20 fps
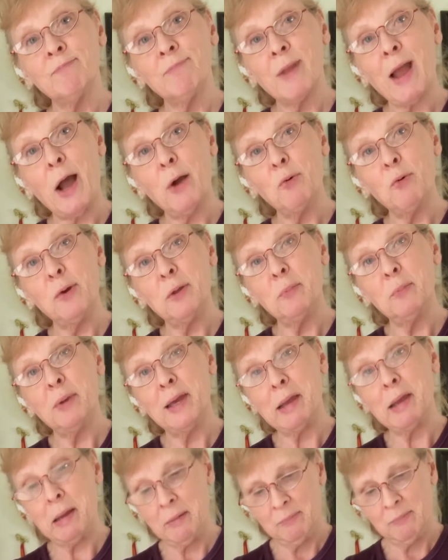I will
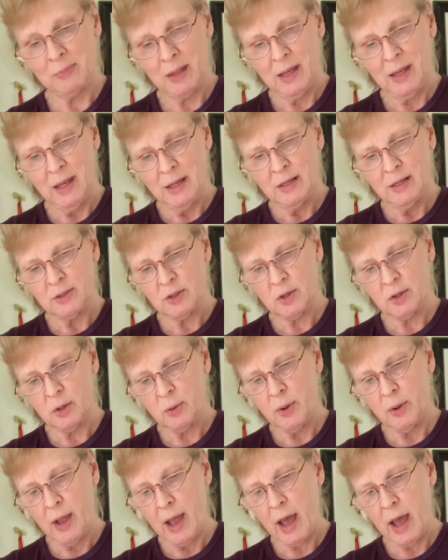be.
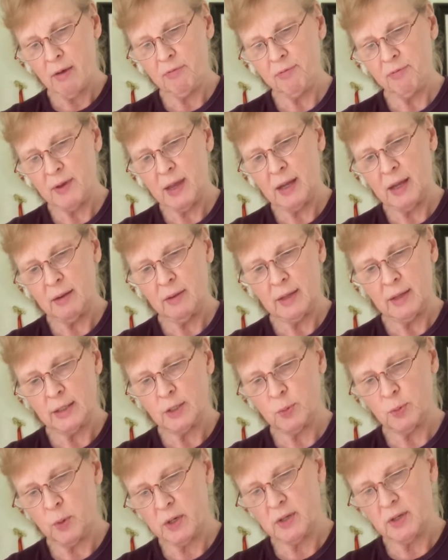So have fun.
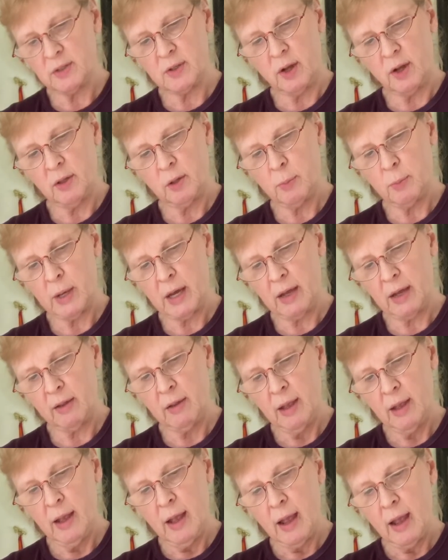That's what it's all about.
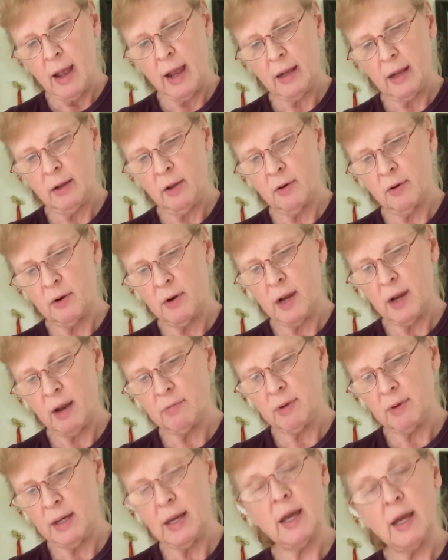And learn
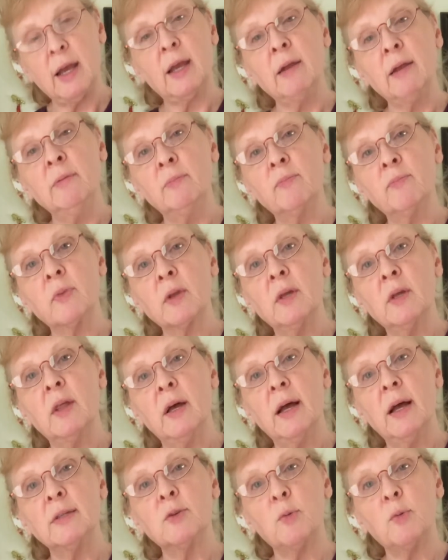every day.
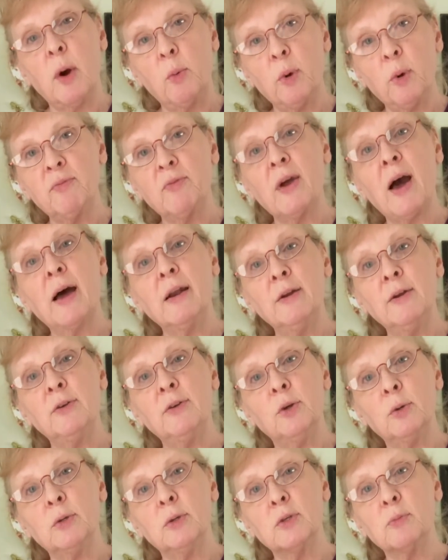That's what we've got to
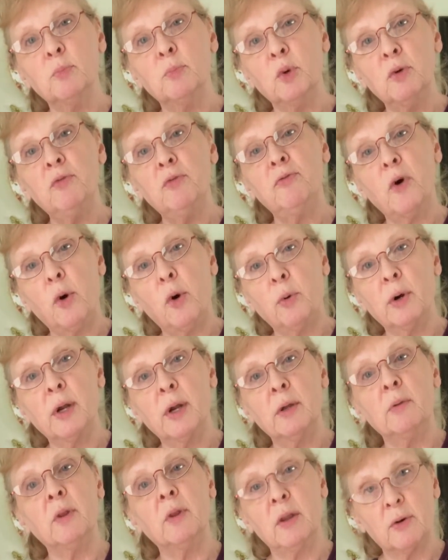do, is move forward
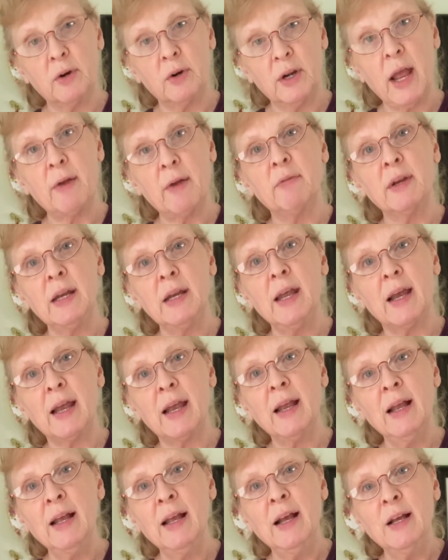and learn every day.
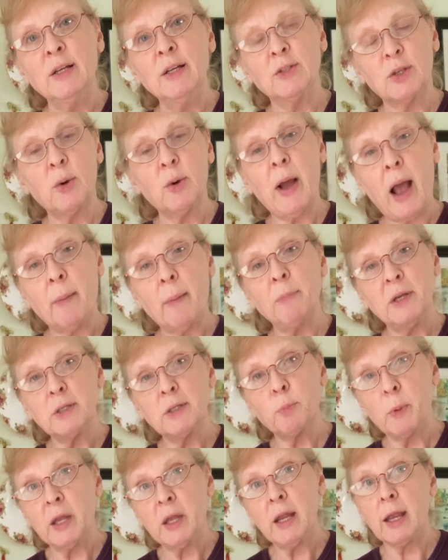So happy
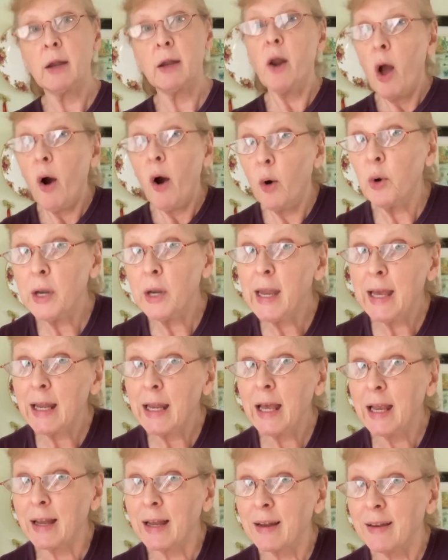spinning or
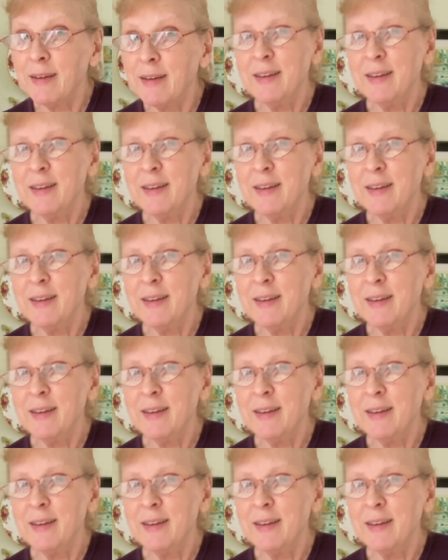knitting.